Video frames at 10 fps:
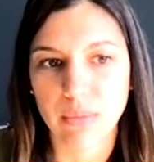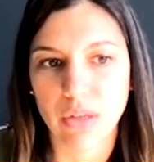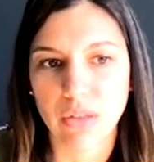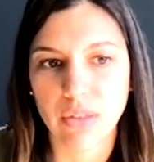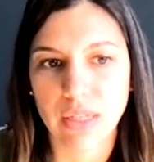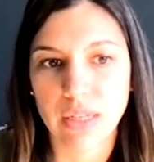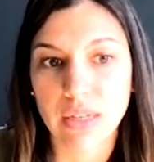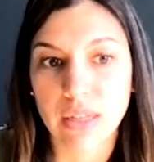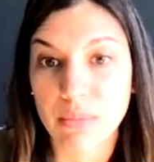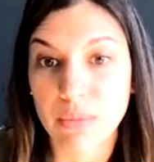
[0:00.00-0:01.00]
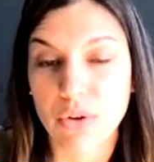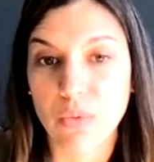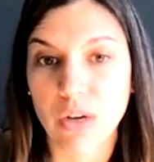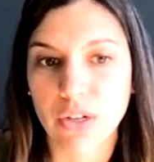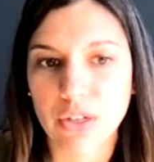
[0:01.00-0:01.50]
called Hidden in the Bitter
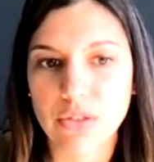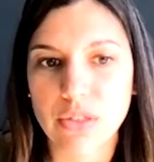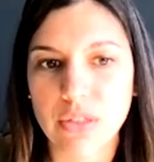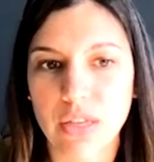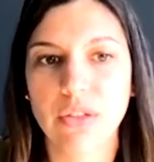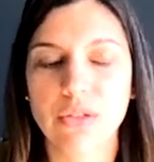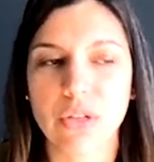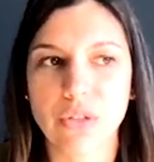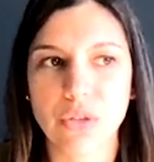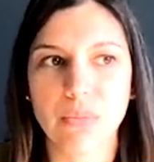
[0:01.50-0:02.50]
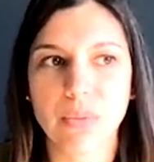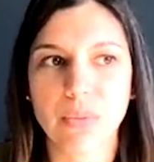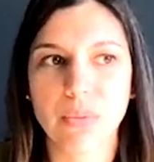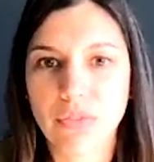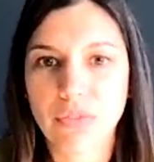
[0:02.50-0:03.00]
Waters. And there's also been